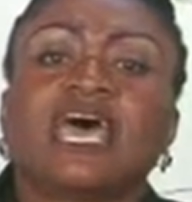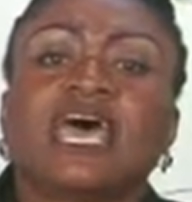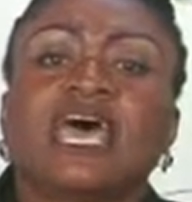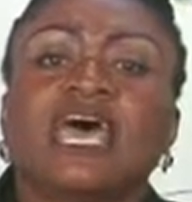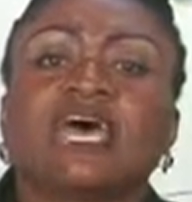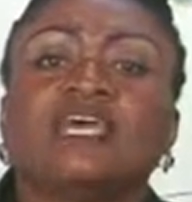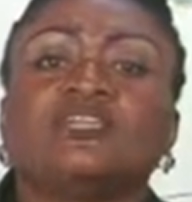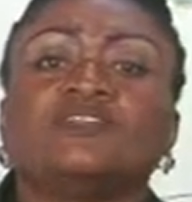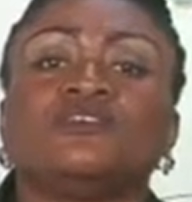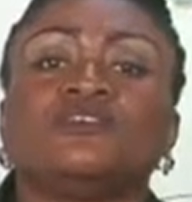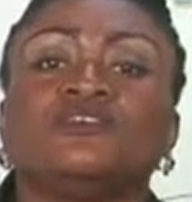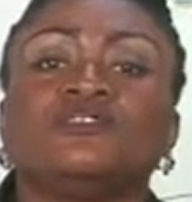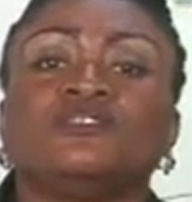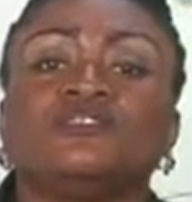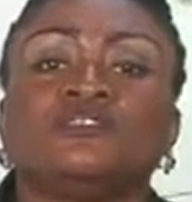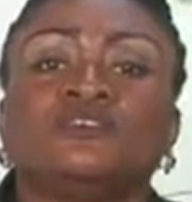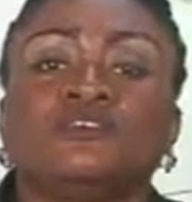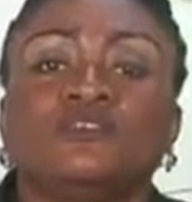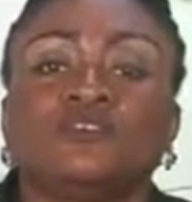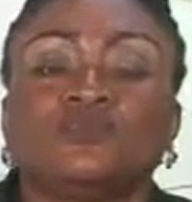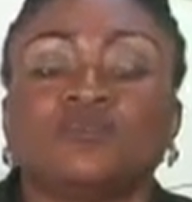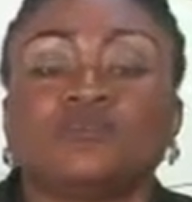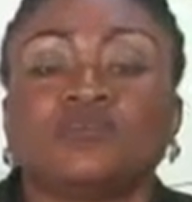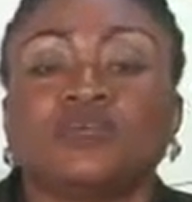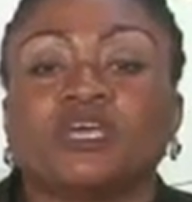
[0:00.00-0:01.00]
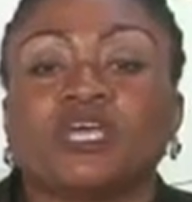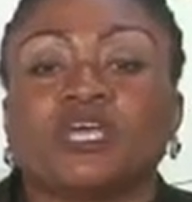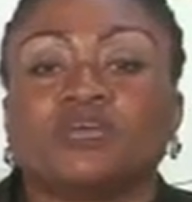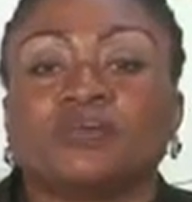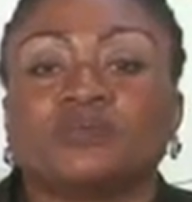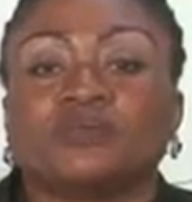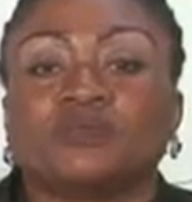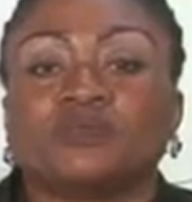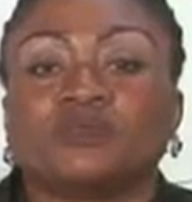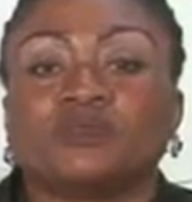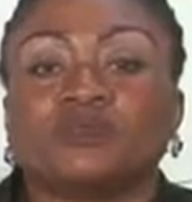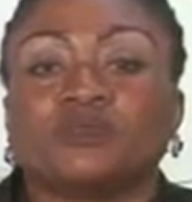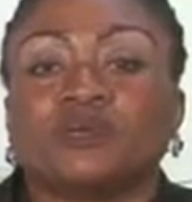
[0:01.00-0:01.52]
And you should be
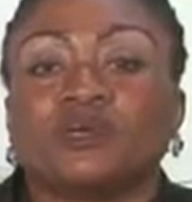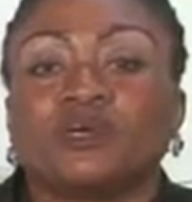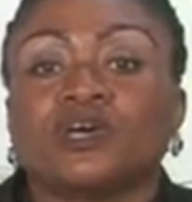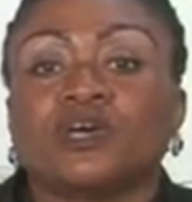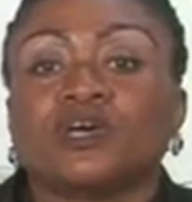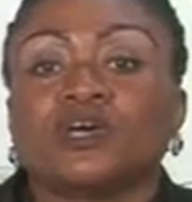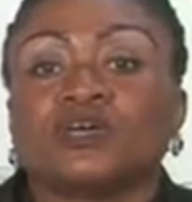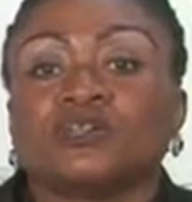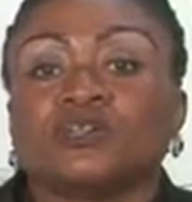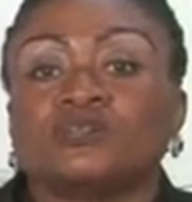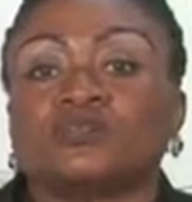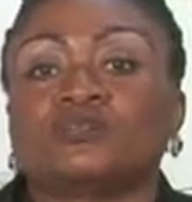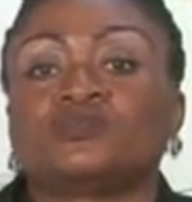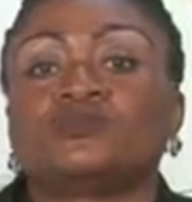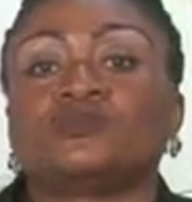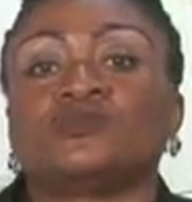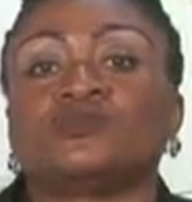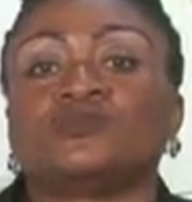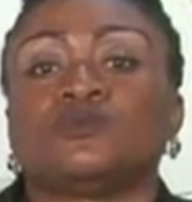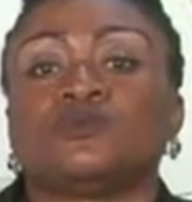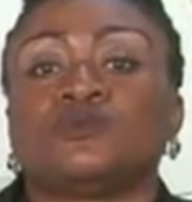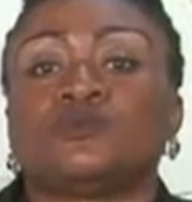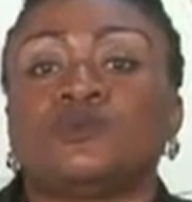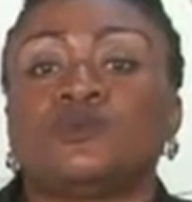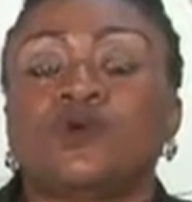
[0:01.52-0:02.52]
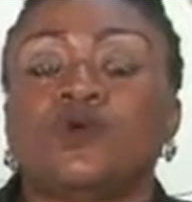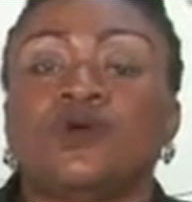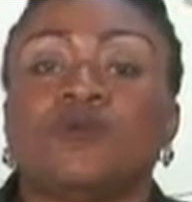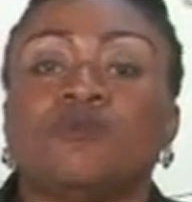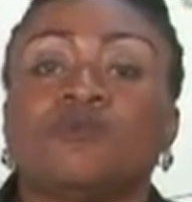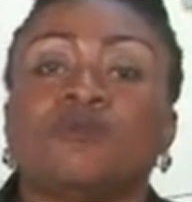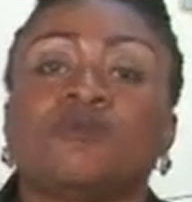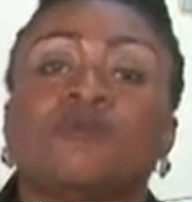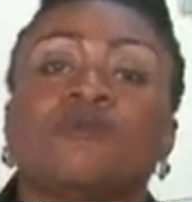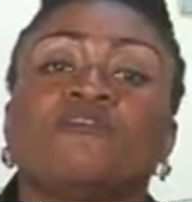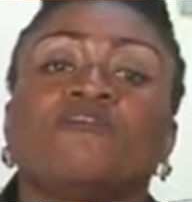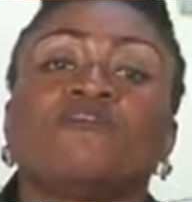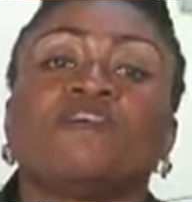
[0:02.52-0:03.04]
able to
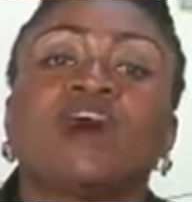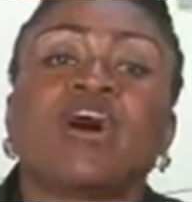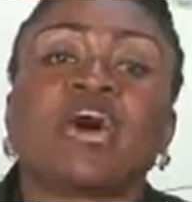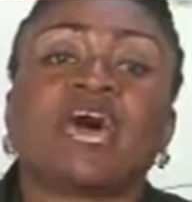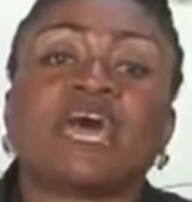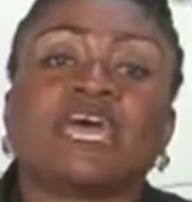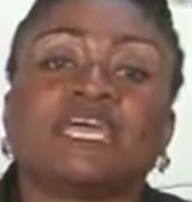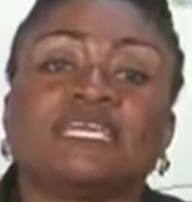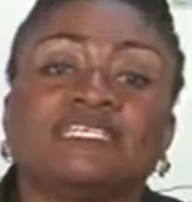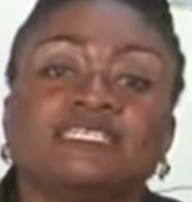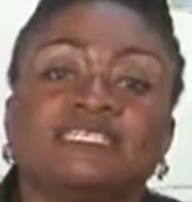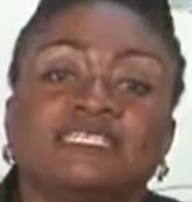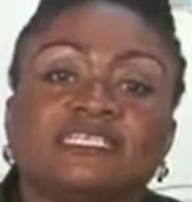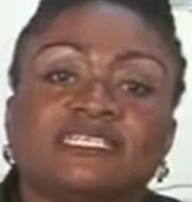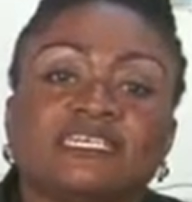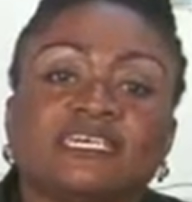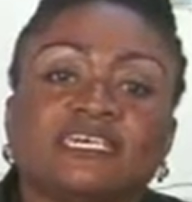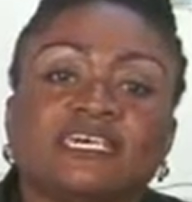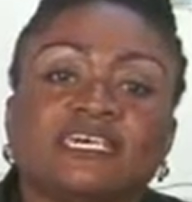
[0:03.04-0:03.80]
provide